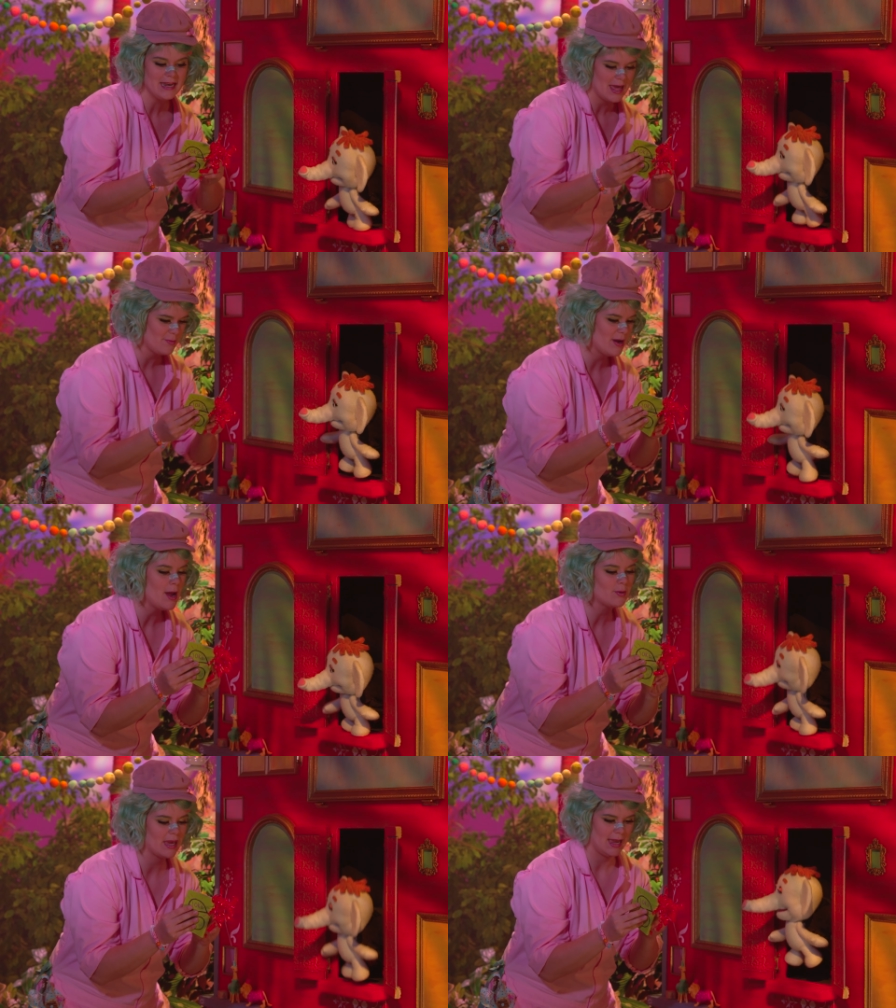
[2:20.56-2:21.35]
Another one?
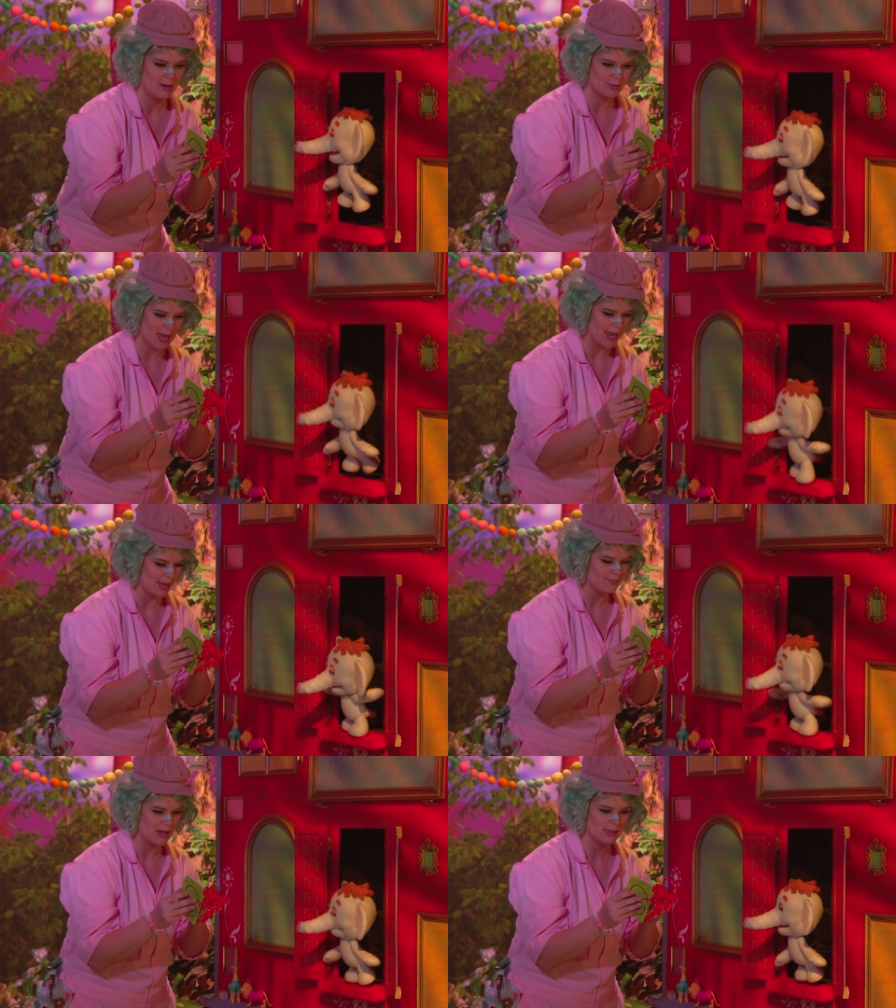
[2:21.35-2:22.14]
Okay, okay.
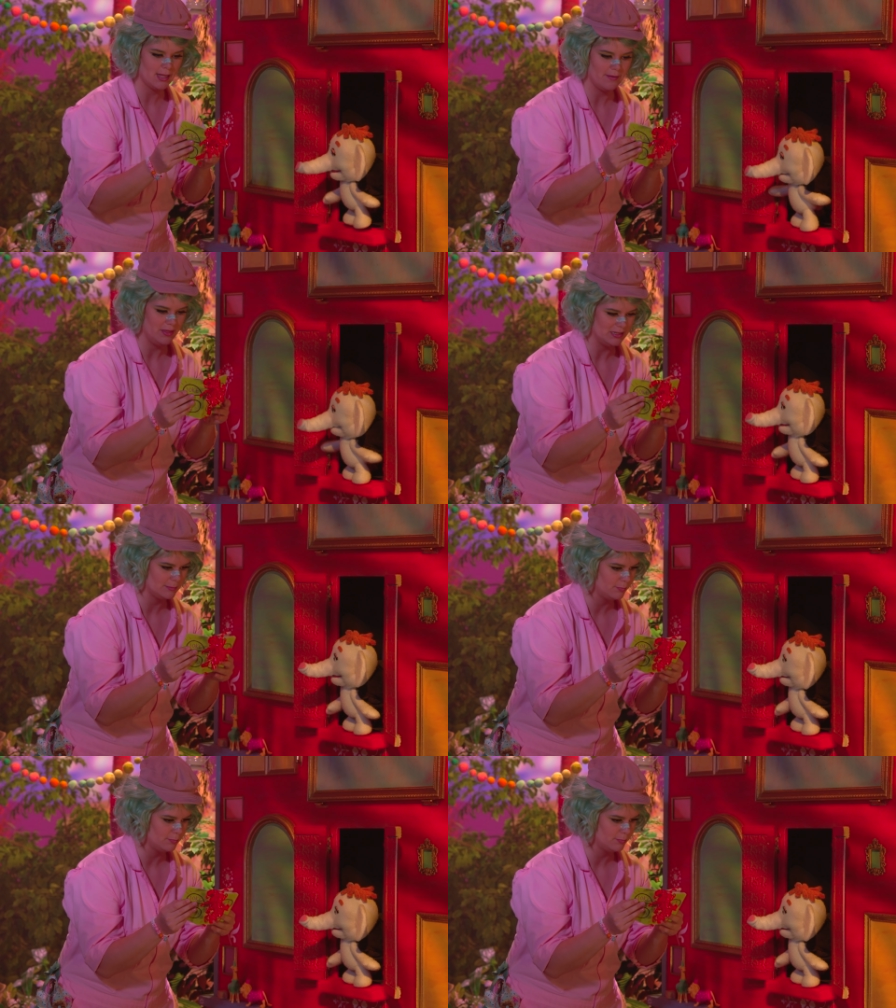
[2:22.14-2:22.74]
I love this